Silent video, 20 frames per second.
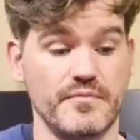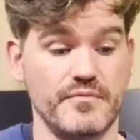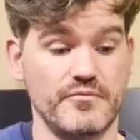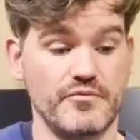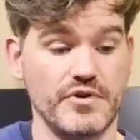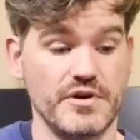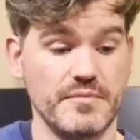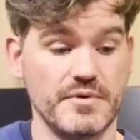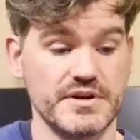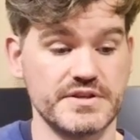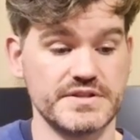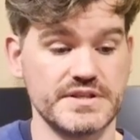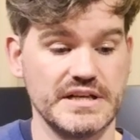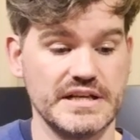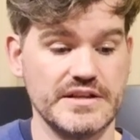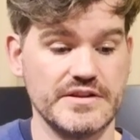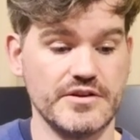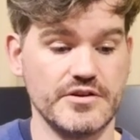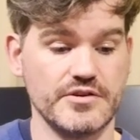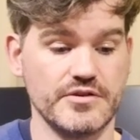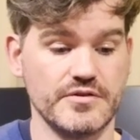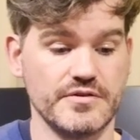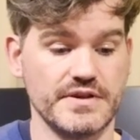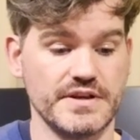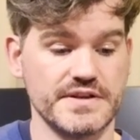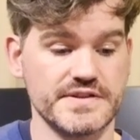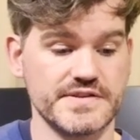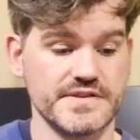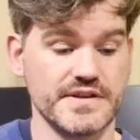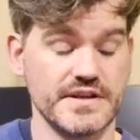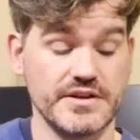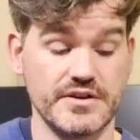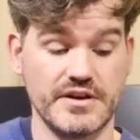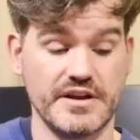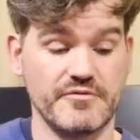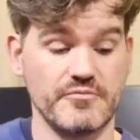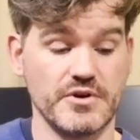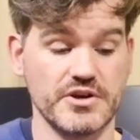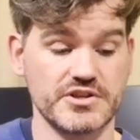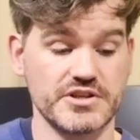pretty much. The only good thing is that they don't
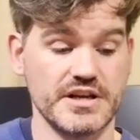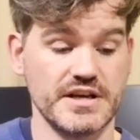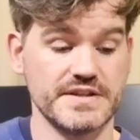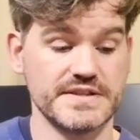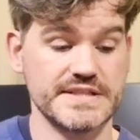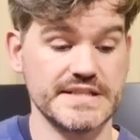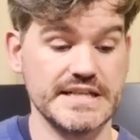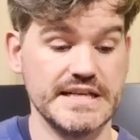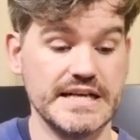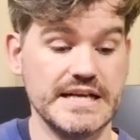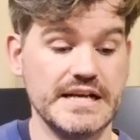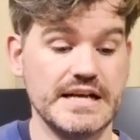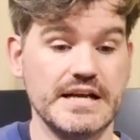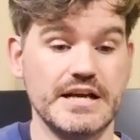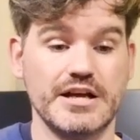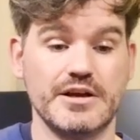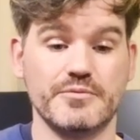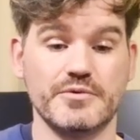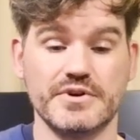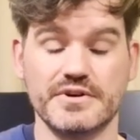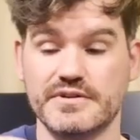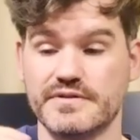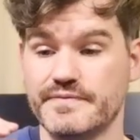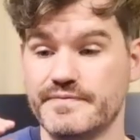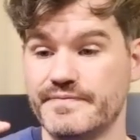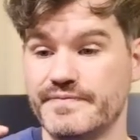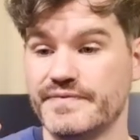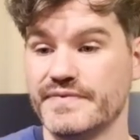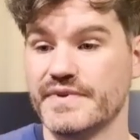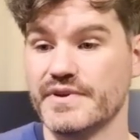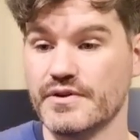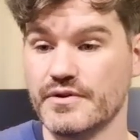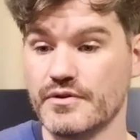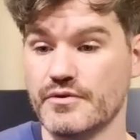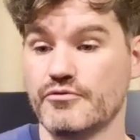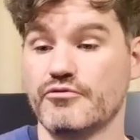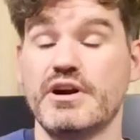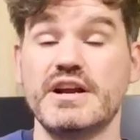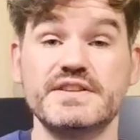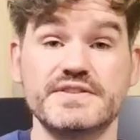have martial arts. But
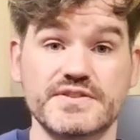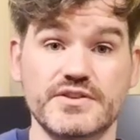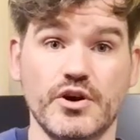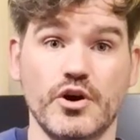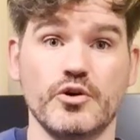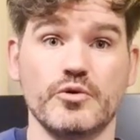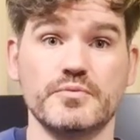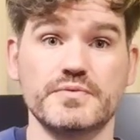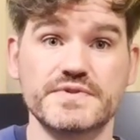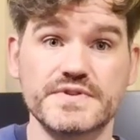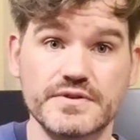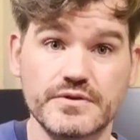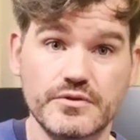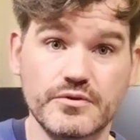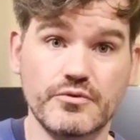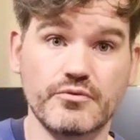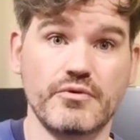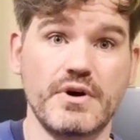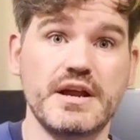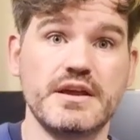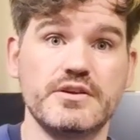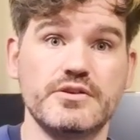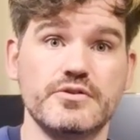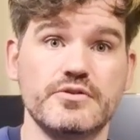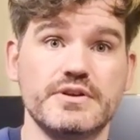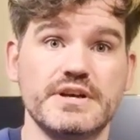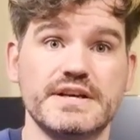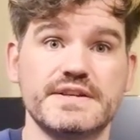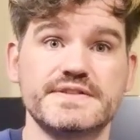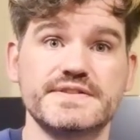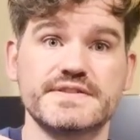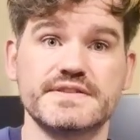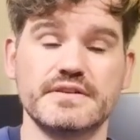great sculpt, great units.